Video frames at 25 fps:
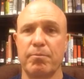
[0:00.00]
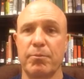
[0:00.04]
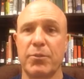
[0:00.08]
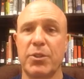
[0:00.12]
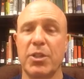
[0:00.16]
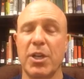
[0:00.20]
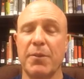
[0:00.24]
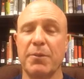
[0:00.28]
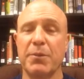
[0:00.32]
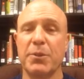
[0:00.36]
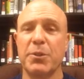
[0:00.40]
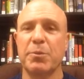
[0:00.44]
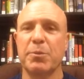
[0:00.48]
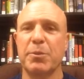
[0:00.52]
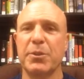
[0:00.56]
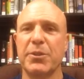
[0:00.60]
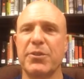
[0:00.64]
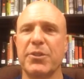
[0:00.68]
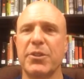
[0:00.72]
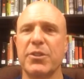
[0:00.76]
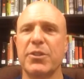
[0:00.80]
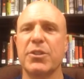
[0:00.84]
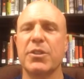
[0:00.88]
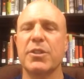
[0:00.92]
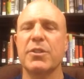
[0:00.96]
toughest
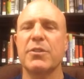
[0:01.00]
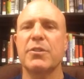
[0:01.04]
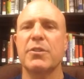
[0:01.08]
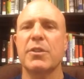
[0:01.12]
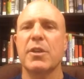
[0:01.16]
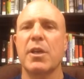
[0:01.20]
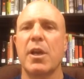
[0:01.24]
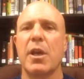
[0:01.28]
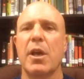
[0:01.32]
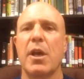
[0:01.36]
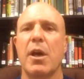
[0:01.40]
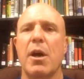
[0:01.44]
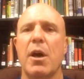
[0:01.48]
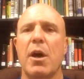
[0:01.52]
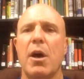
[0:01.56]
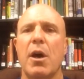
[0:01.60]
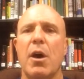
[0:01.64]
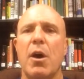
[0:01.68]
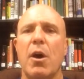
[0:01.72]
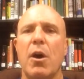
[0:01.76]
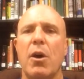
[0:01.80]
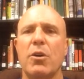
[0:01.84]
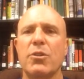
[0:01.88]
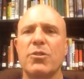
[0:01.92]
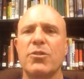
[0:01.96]
positions.
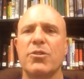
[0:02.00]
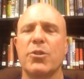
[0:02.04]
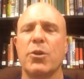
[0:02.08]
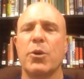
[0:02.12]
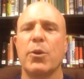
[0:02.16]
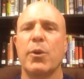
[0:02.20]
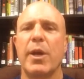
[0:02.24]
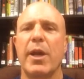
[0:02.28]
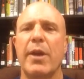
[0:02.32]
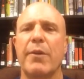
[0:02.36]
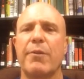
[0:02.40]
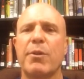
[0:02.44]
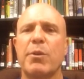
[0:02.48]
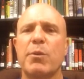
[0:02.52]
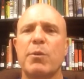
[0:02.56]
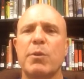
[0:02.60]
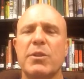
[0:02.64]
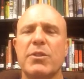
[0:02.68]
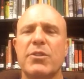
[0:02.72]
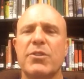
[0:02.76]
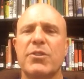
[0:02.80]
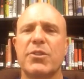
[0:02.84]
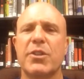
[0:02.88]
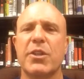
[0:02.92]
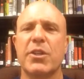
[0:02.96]
Also,
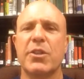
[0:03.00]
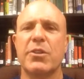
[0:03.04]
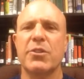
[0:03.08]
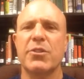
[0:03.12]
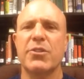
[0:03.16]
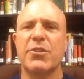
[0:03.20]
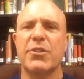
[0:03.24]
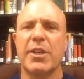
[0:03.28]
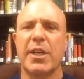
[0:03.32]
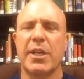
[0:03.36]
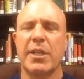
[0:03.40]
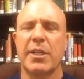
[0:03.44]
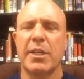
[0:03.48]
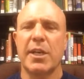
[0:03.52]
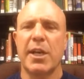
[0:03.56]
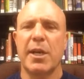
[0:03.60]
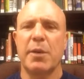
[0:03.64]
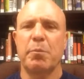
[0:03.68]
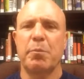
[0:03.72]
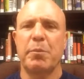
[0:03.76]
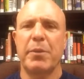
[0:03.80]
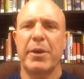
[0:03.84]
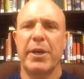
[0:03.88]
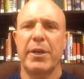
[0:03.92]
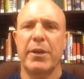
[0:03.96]
everyone's skill set
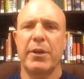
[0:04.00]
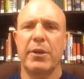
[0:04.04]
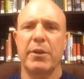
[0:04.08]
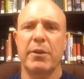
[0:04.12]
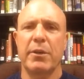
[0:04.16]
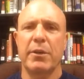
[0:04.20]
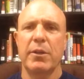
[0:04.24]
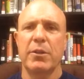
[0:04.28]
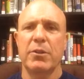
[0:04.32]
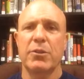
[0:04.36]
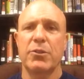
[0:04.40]
got better,